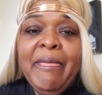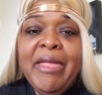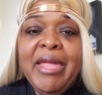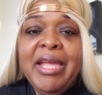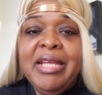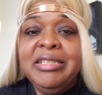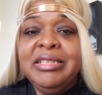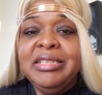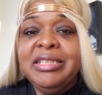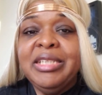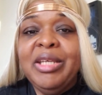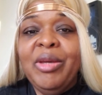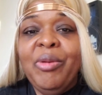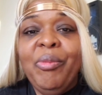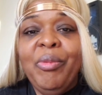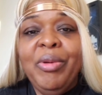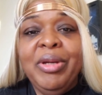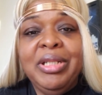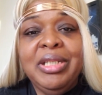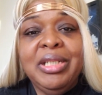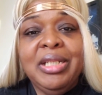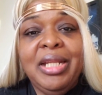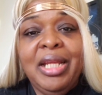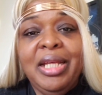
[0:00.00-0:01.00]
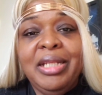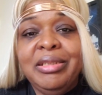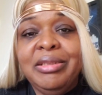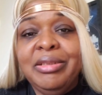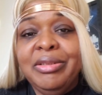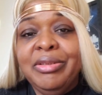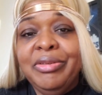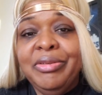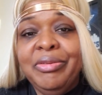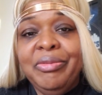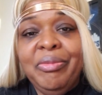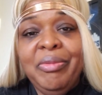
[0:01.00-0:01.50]
And said, what did I
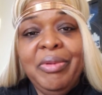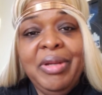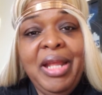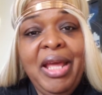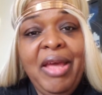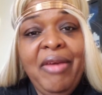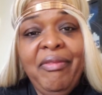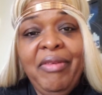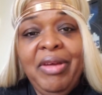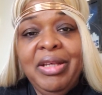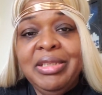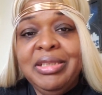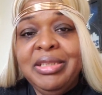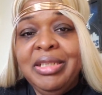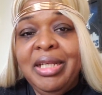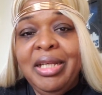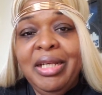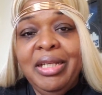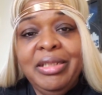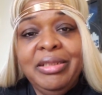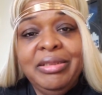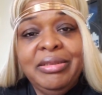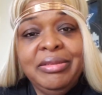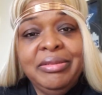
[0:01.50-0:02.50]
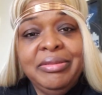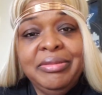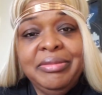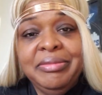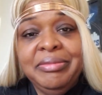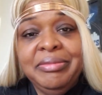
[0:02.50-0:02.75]
do? What have I done?